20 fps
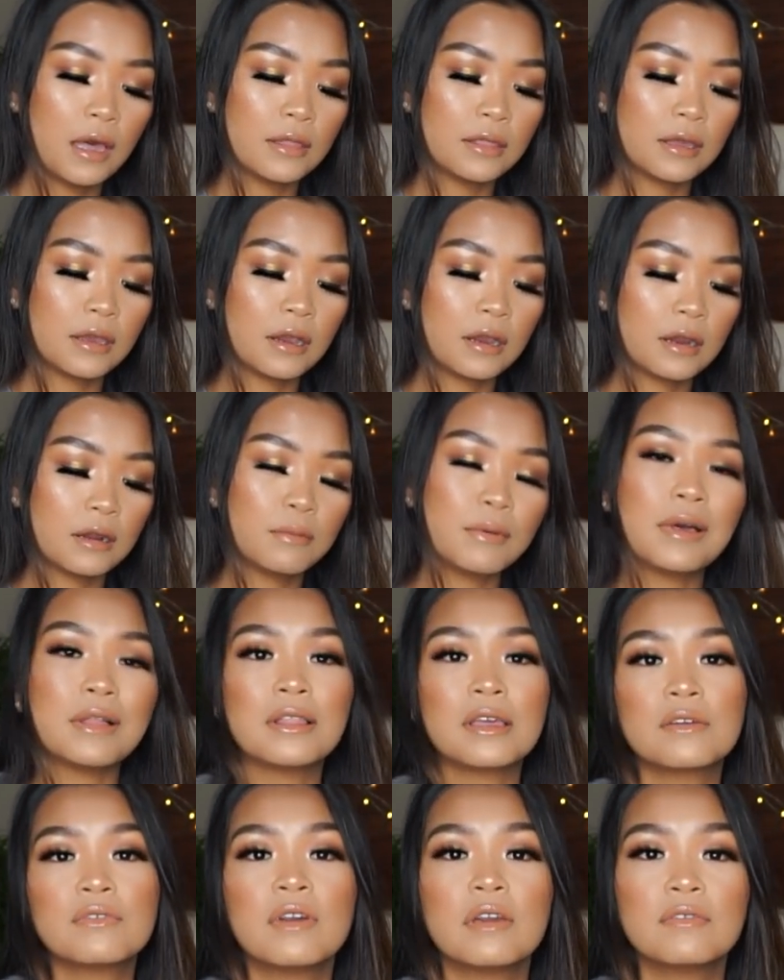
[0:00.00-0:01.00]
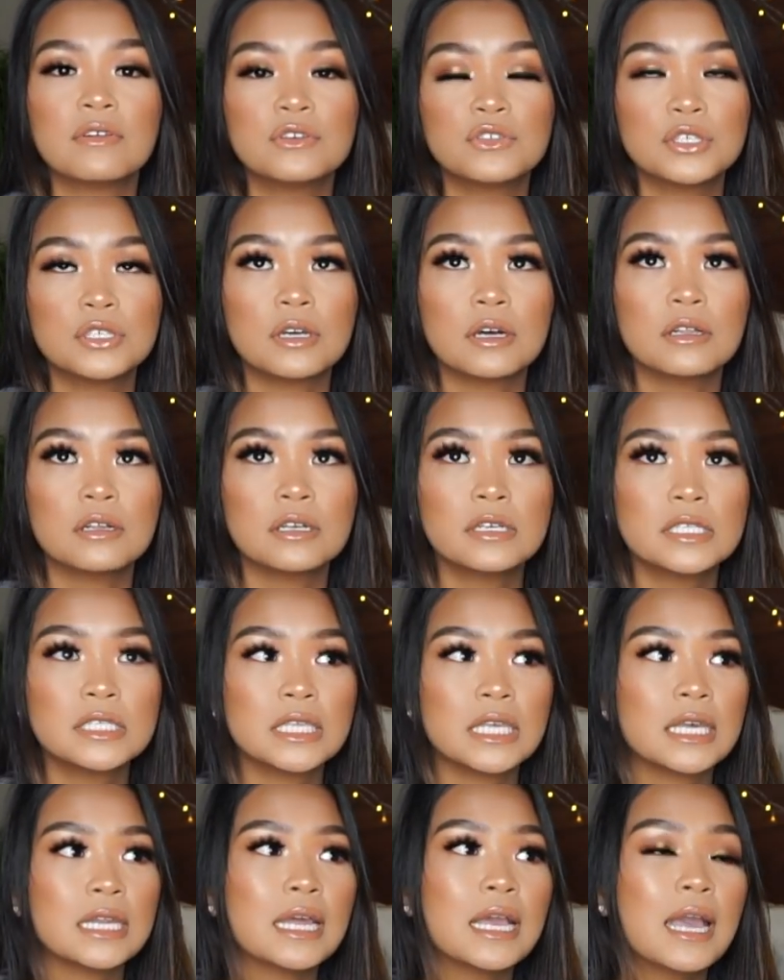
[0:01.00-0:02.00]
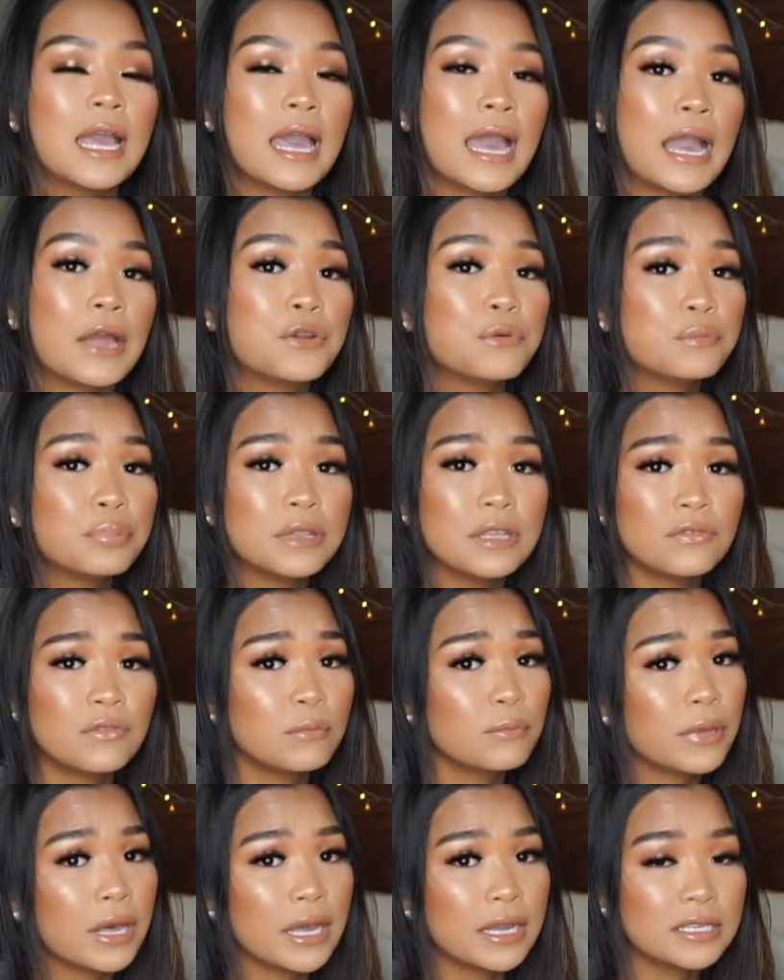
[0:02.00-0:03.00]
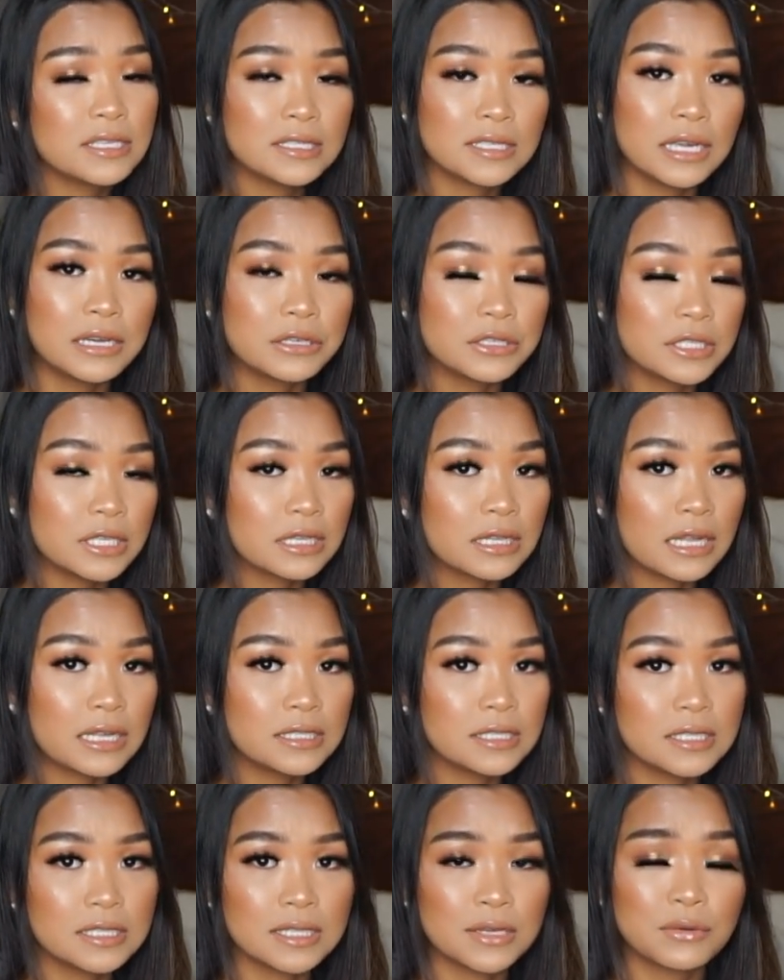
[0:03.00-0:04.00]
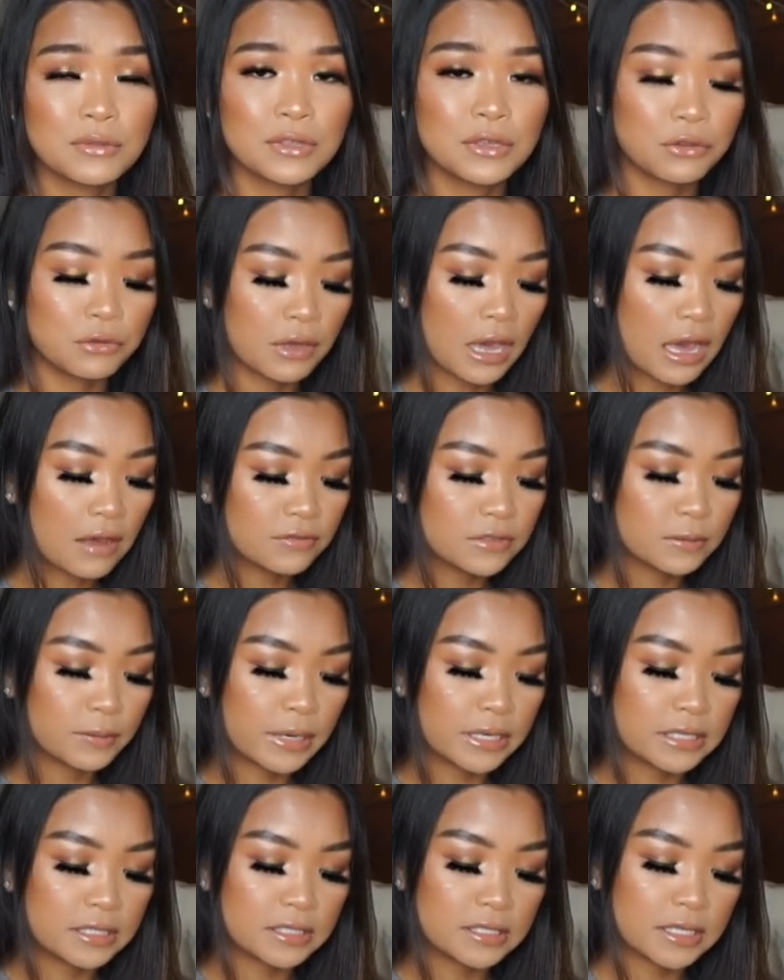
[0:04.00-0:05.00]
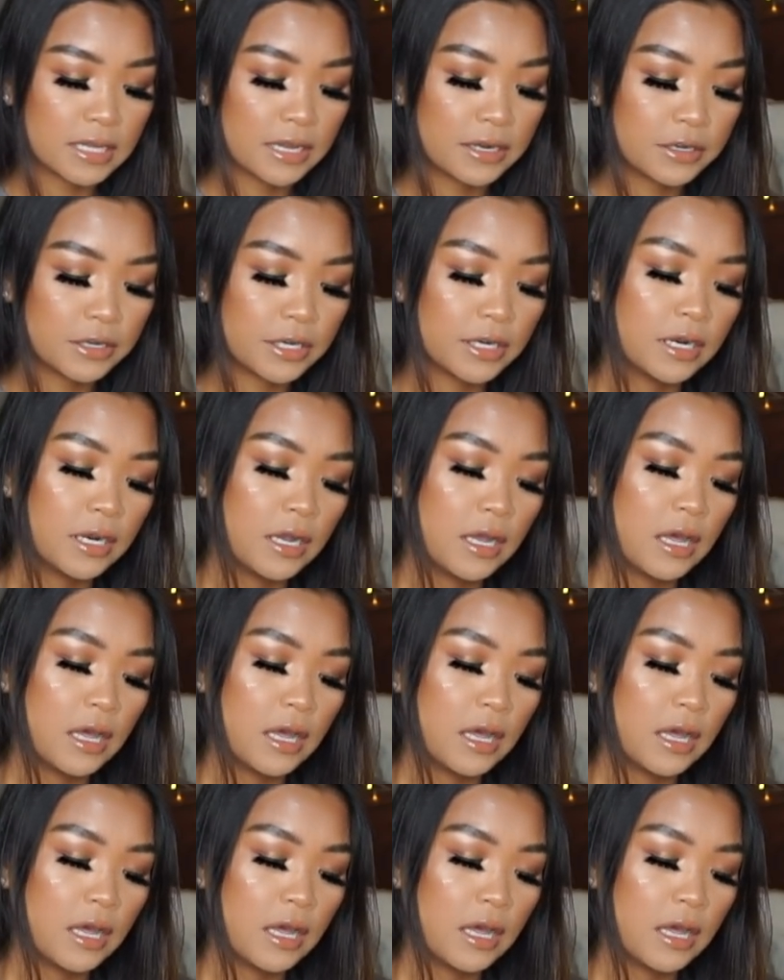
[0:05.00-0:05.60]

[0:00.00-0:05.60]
They are about like $500, and I don't believe in buying designer sunglasses. I don't think you have to buy designer.